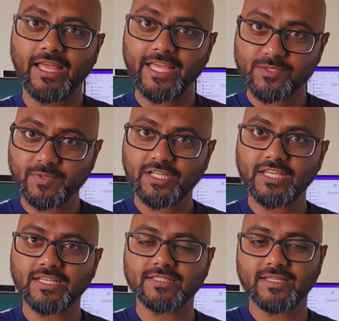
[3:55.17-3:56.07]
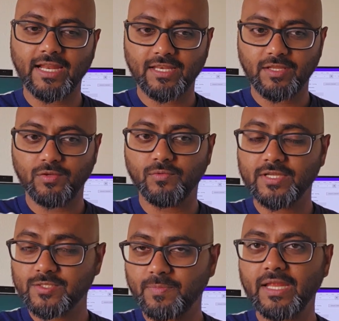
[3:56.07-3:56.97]
expertise that you
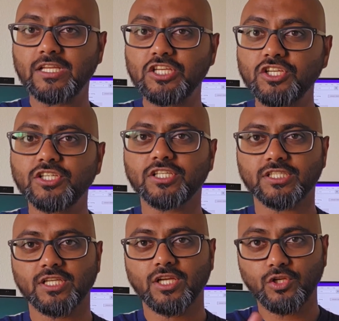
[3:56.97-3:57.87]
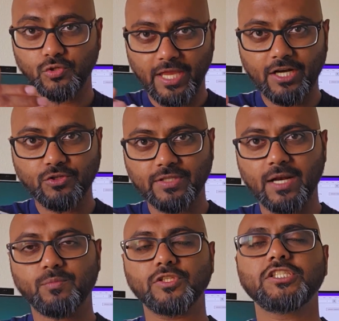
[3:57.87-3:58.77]
spend years to get to
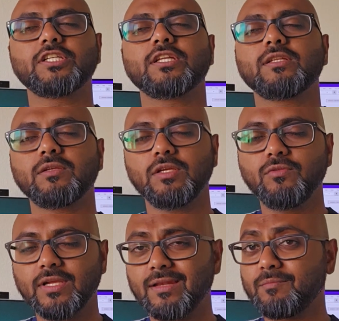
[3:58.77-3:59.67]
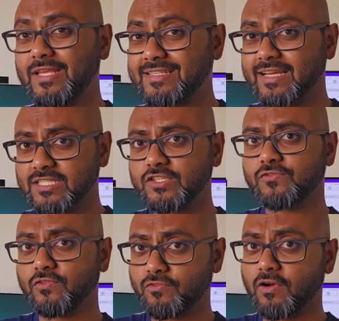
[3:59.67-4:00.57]
that position, and you can be
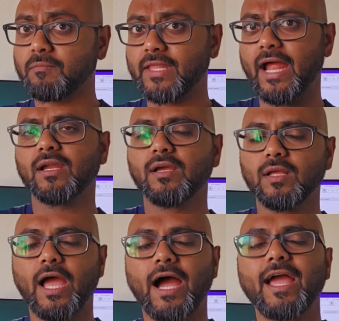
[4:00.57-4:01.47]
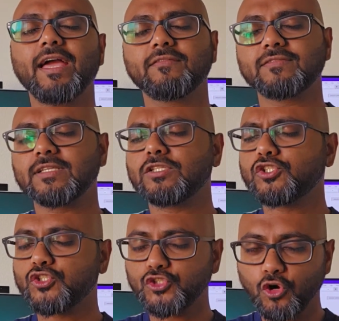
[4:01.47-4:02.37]
successful from that. I have seen
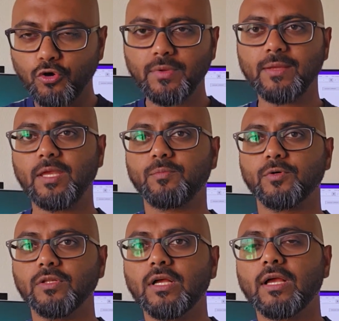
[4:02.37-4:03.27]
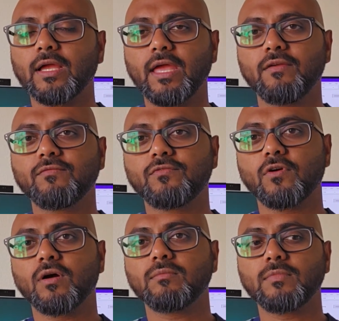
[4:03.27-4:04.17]
so many people came
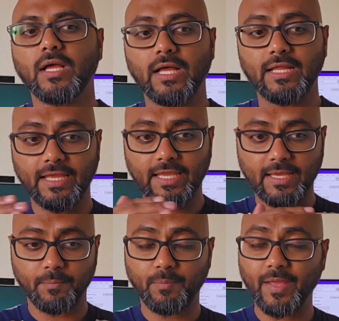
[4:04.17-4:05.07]
from like a